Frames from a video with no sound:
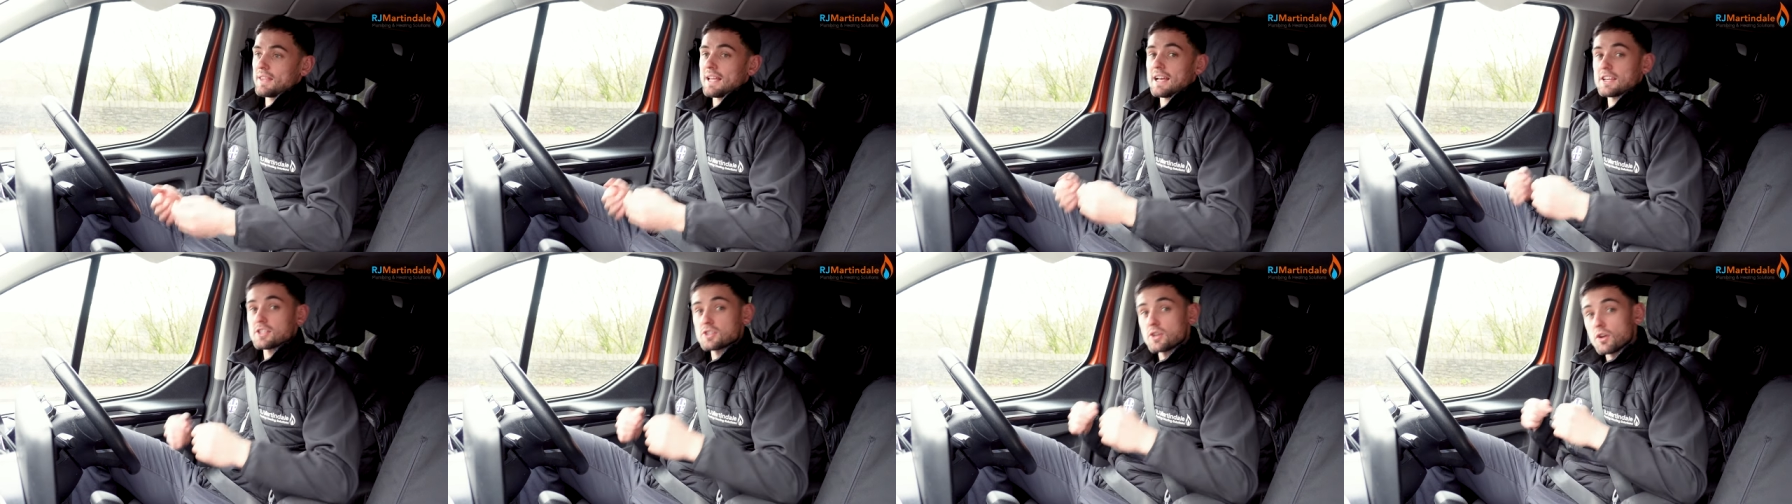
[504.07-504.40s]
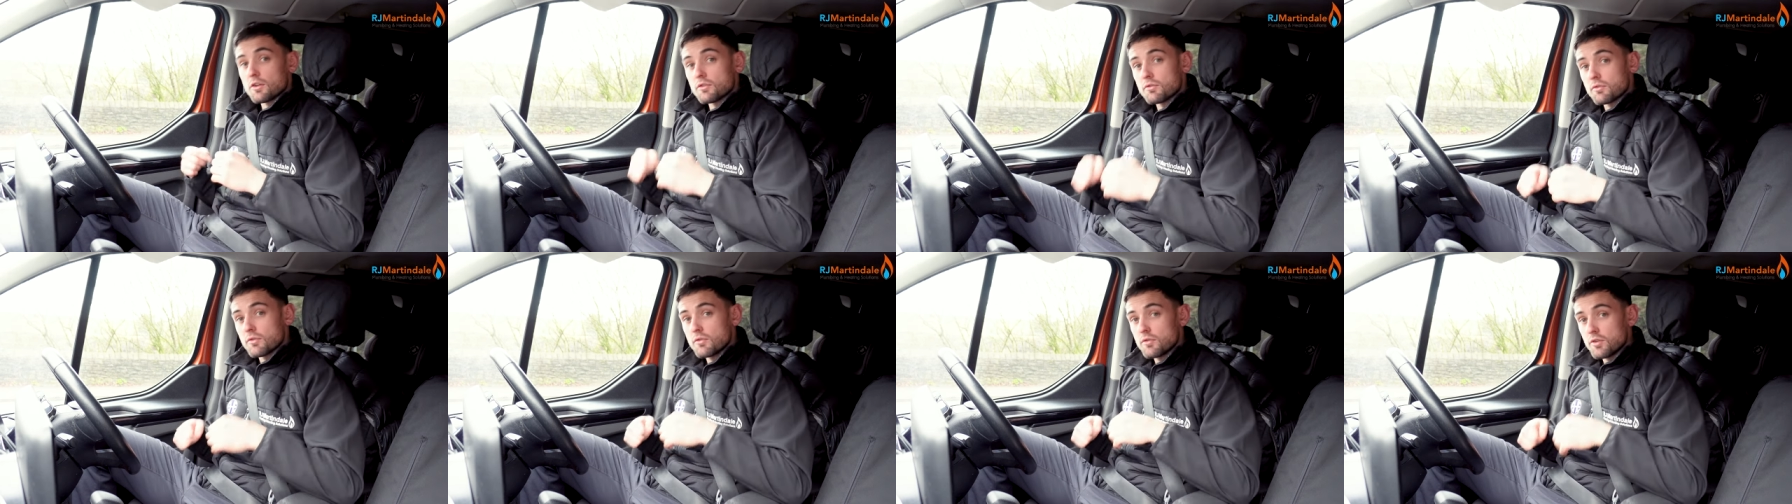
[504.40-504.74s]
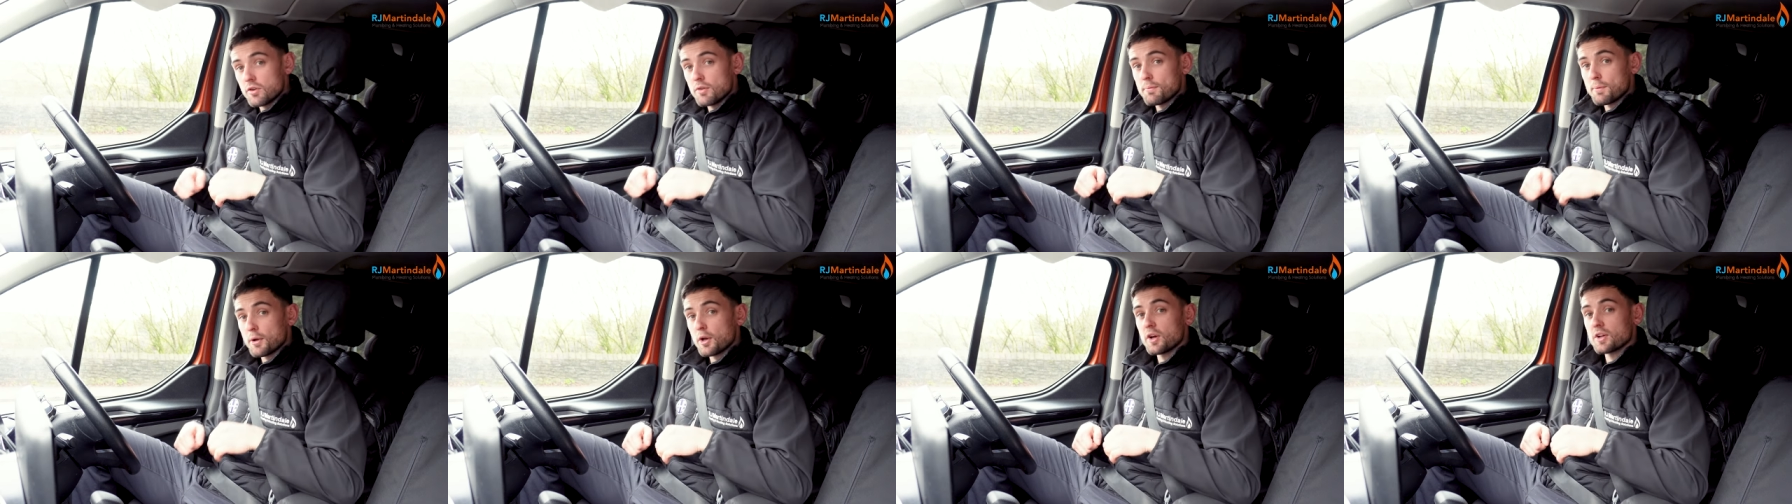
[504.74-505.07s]
And that's not through
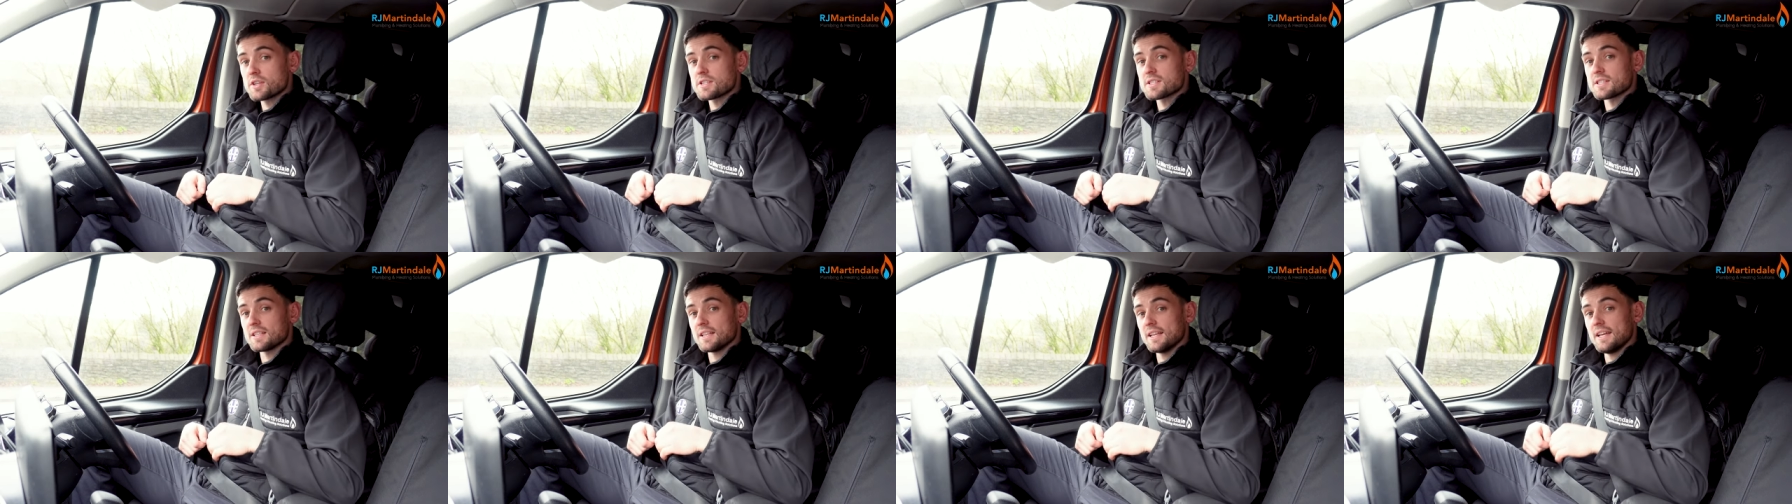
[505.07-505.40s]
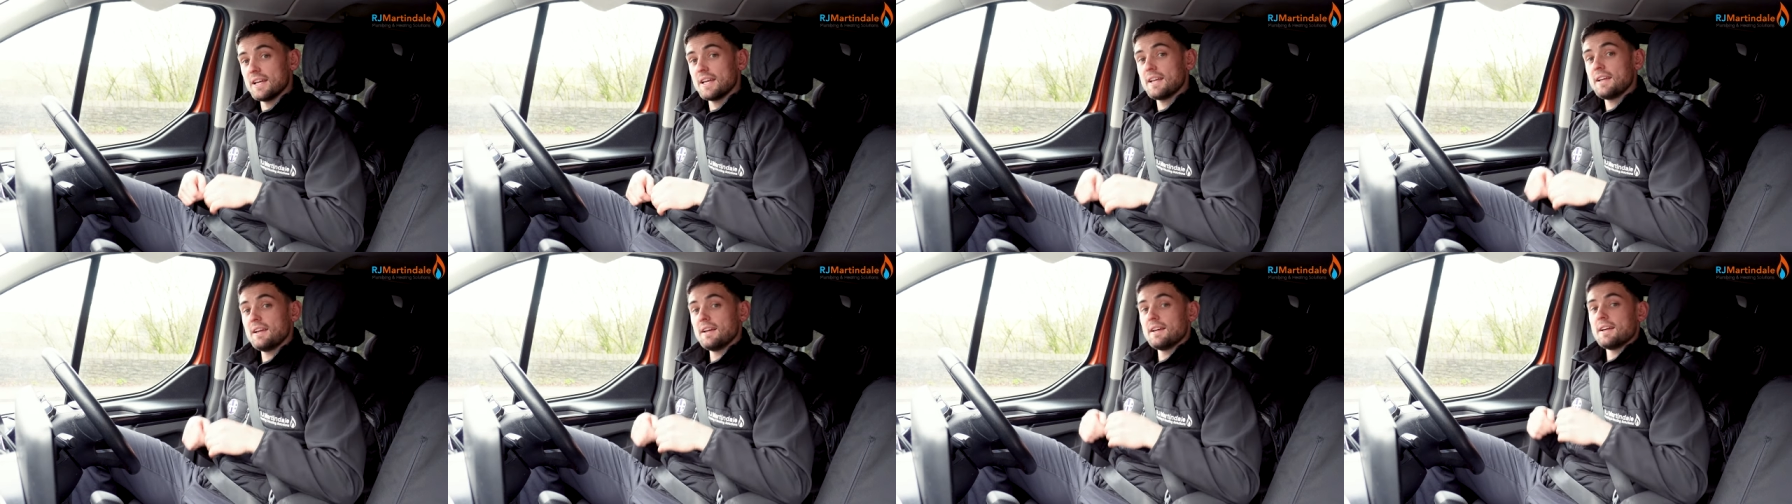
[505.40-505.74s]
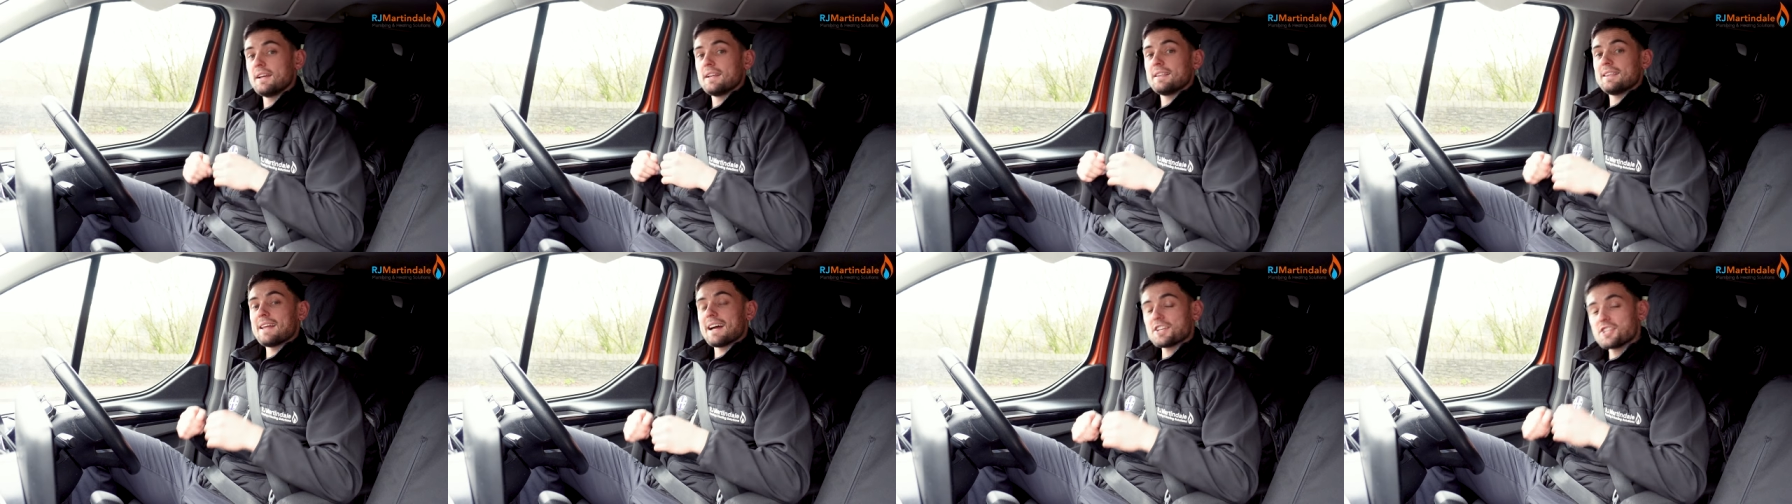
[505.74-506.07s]
you personally,
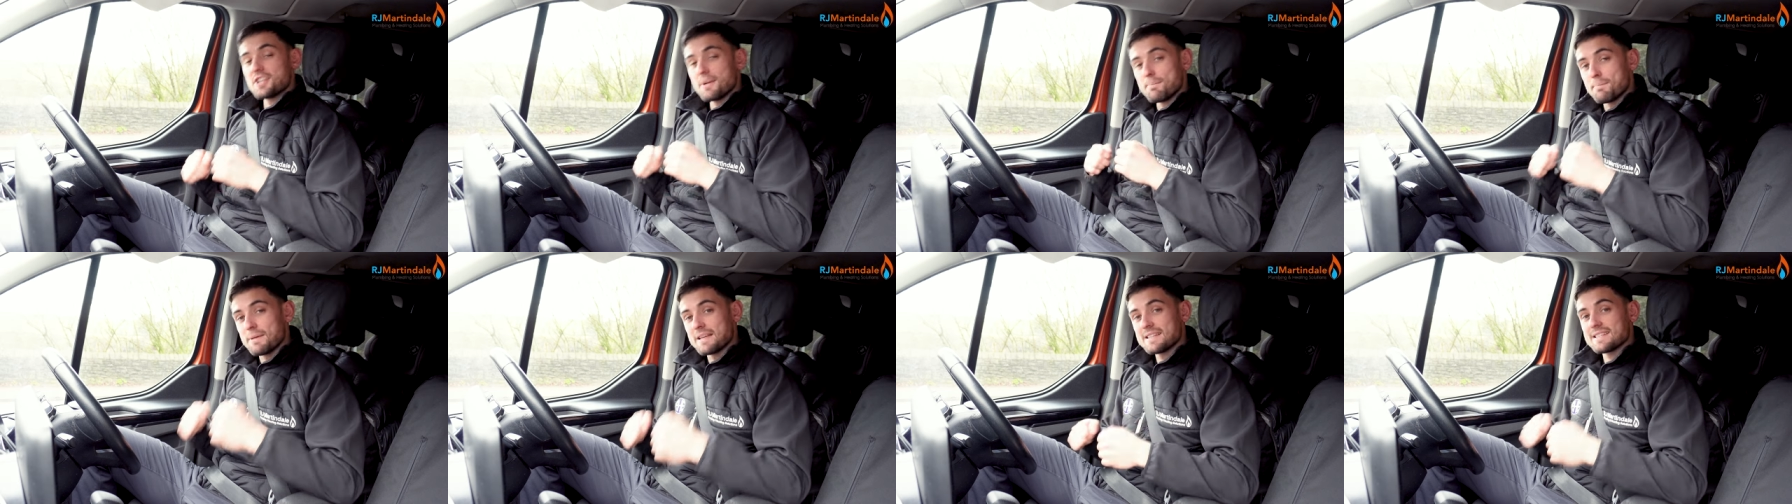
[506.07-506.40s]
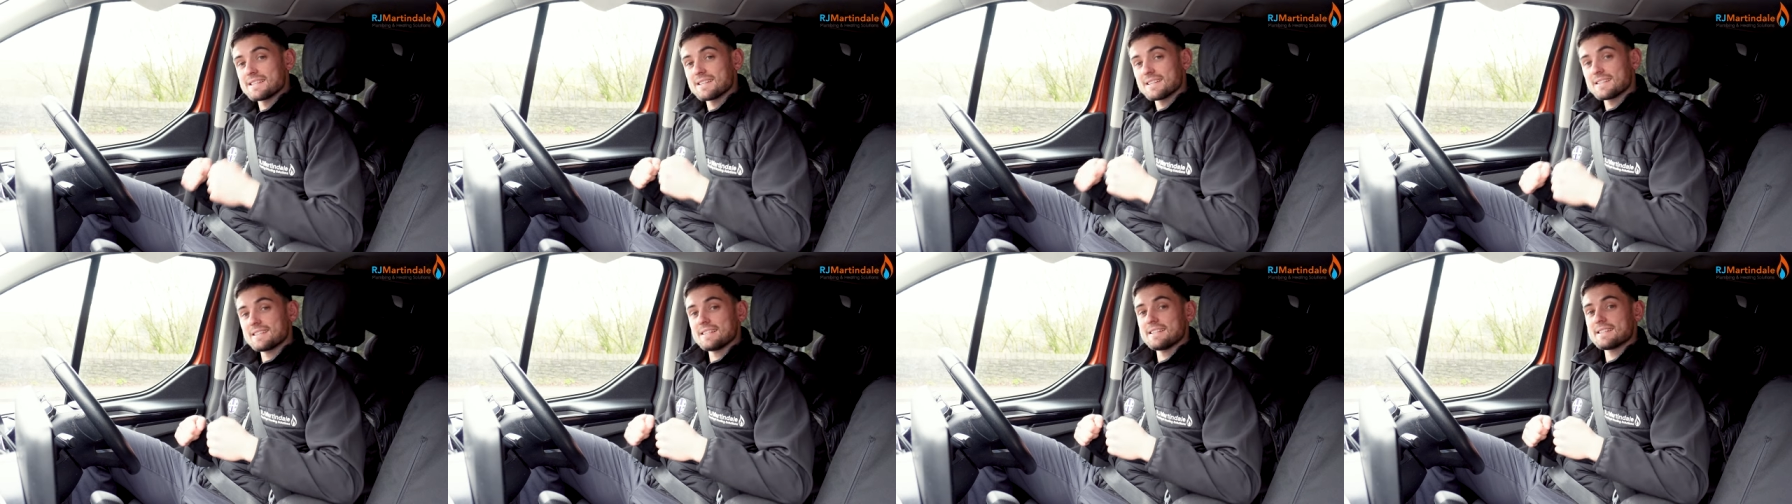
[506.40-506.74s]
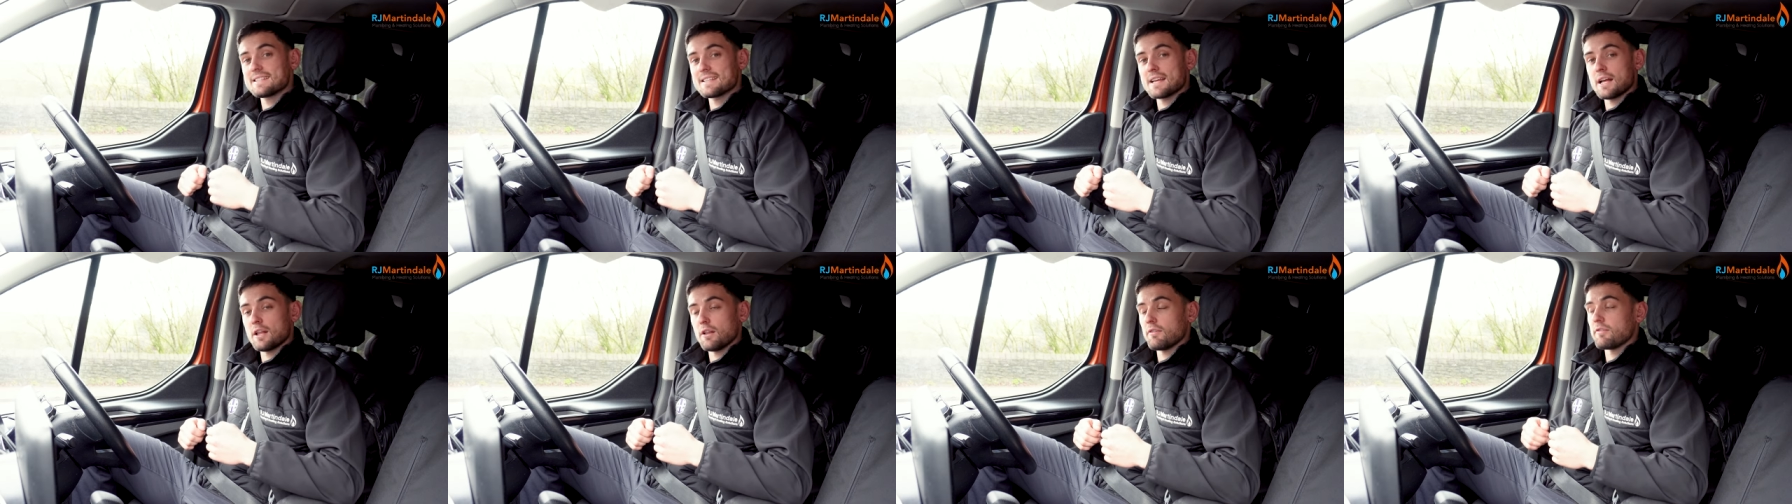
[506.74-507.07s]
that's your business
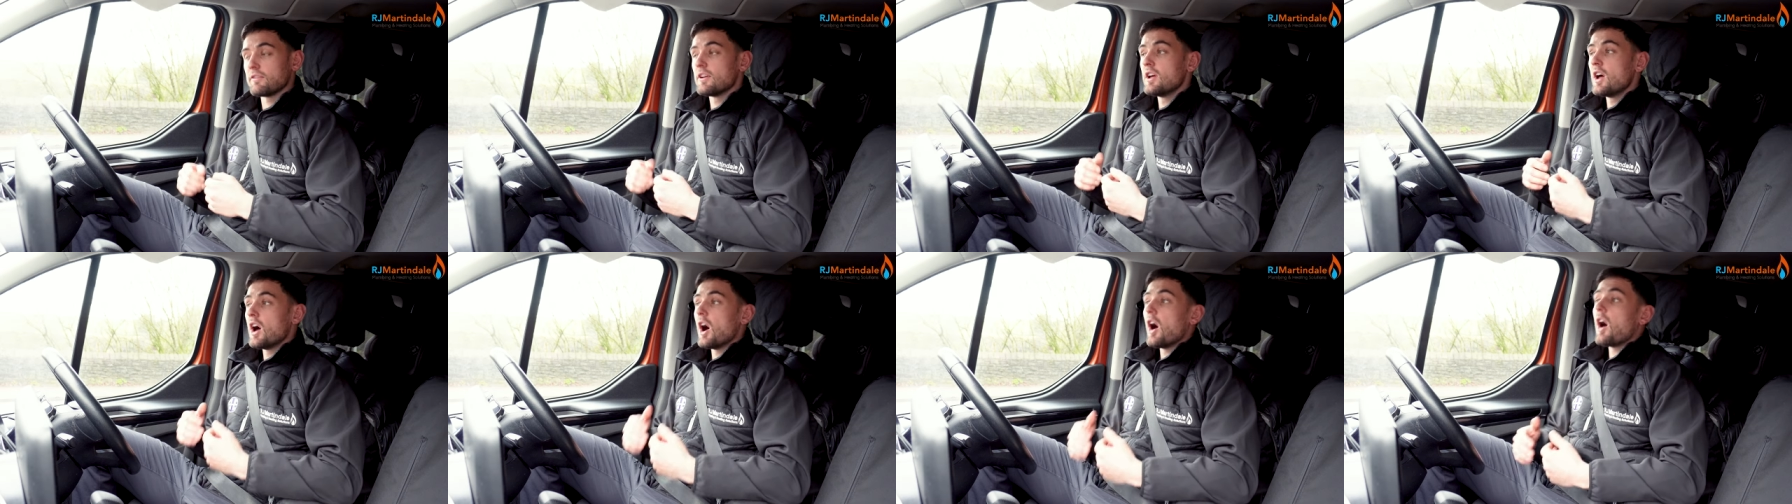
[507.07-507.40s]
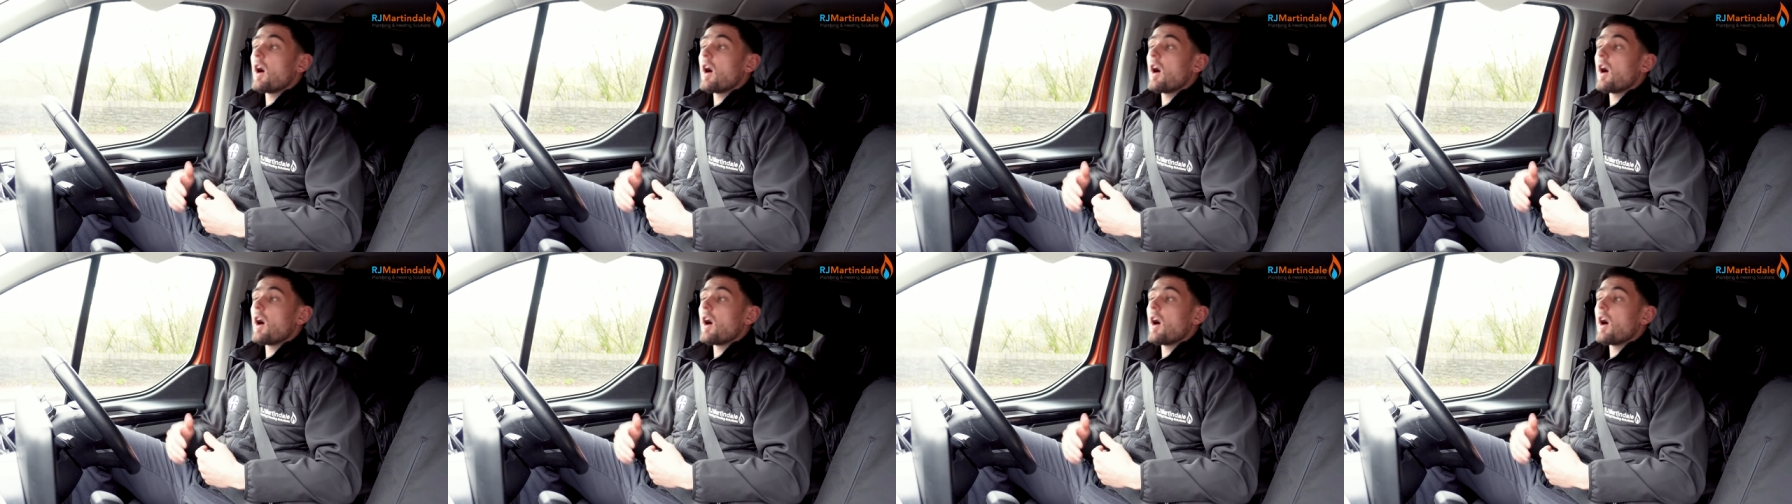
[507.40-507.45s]
itself.